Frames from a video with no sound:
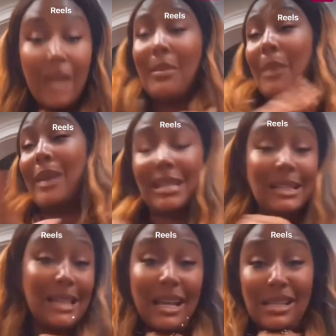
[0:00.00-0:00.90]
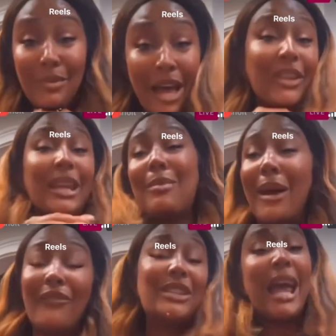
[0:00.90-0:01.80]
Keep my business out your mouth and keep
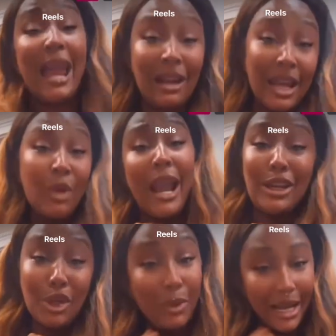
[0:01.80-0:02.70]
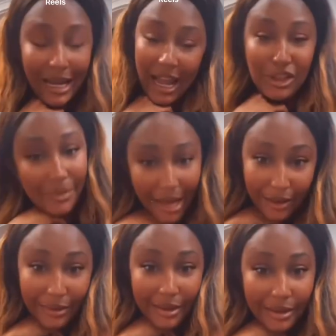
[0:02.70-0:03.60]
my vagina and what I do with it out your
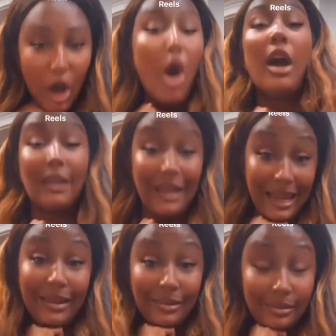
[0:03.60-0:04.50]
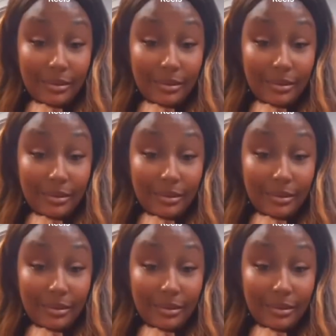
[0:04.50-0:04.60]
mouth. All of that.